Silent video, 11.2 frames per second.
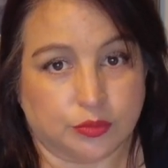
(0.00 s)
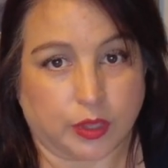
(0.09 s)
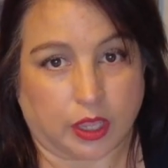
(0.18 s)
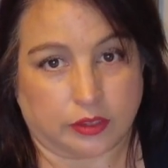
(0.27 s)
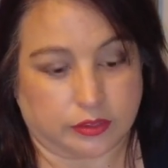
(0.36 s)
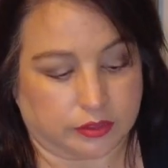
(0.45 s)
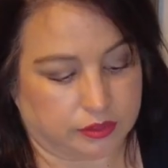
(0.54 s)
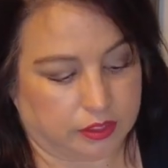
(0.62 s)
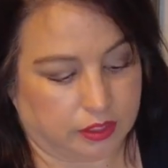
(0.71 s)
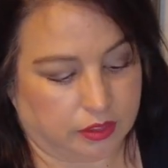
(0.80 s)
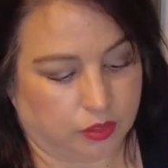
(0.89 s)

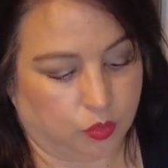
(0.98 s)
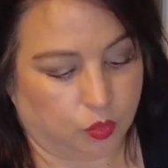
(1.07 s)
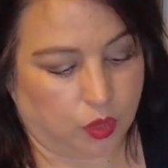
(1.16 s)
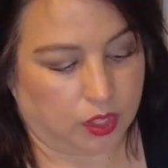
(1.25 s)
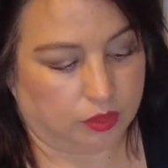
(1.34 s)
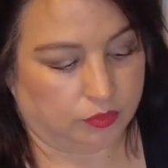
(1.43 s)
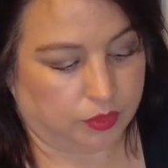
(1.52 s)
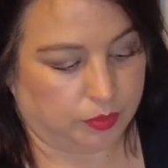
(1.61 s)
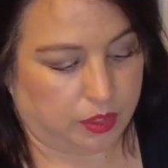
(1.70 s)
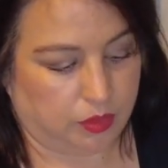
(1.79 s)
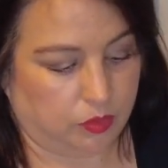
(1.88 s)
bottles, one for
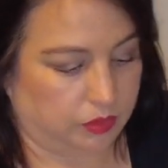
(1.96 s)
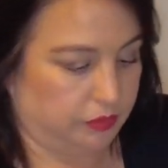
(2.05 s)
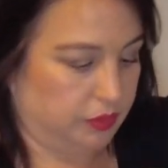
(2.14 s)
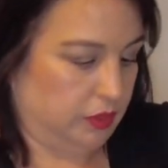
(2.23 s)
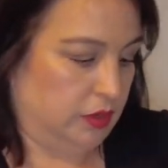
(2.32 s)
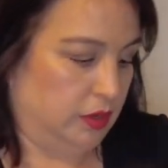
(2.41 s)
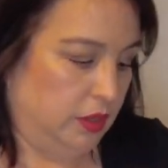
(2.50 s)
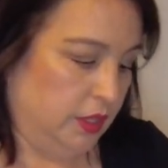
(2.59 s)
me, one for